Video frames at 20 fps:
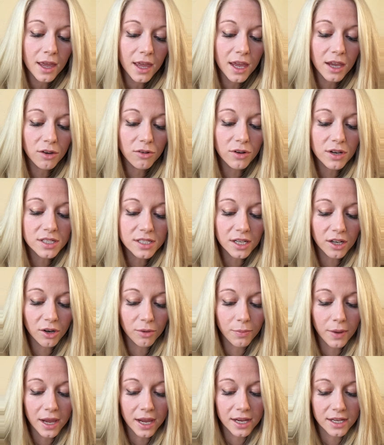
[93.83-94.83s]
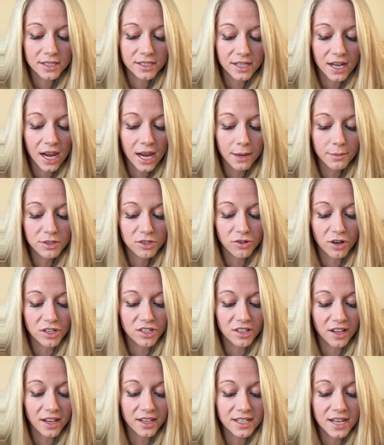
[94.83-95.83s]
Increasing her pace, time
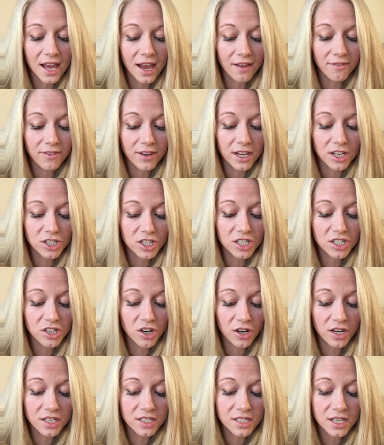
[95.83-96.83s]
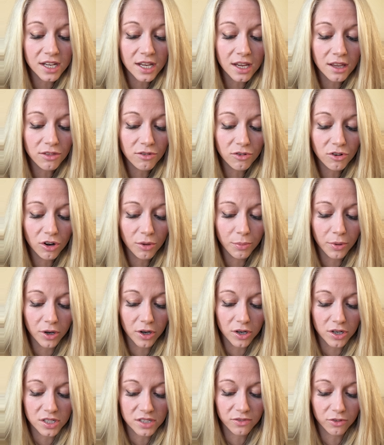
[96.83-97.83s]
stretched like taffy as she started digging through her
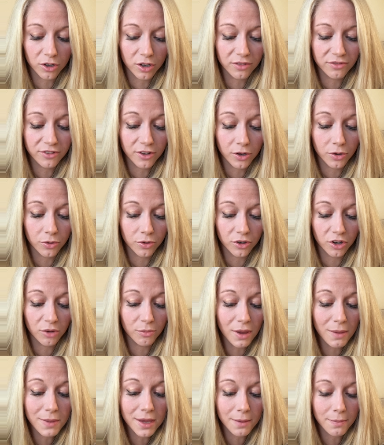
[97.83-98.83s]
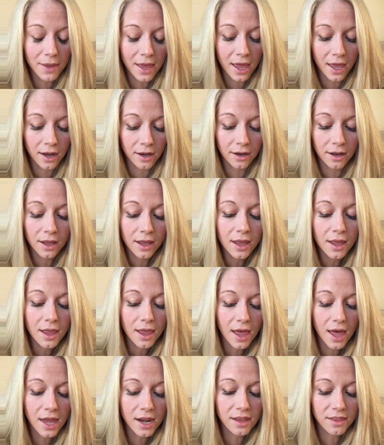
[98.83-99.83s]
purse for her phone or maybe a pen,
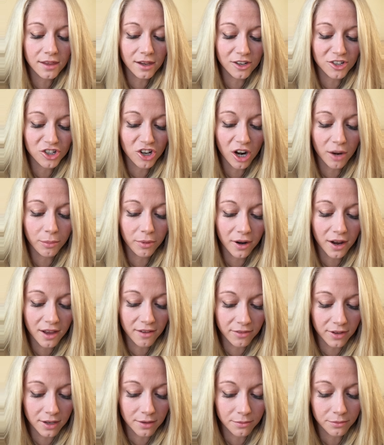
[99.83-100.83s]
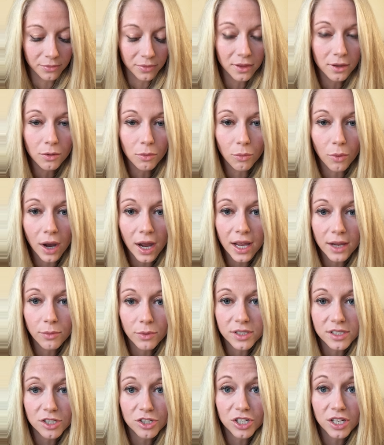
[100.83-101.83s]
anything sharp or heavy. Why
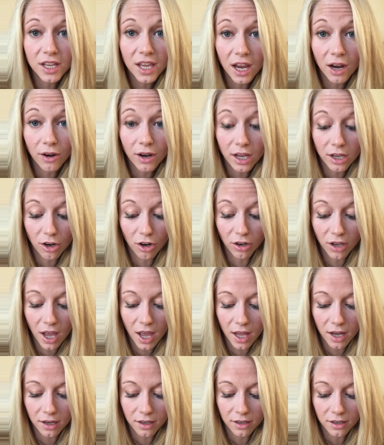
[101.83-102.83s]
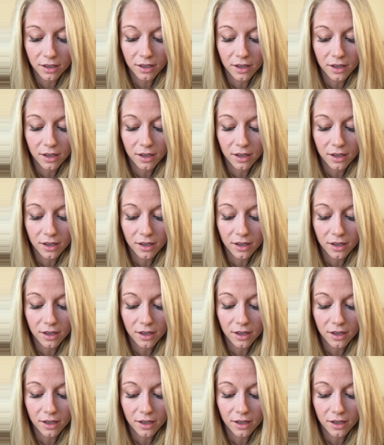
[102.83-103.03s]
wasn't she carrying her gun?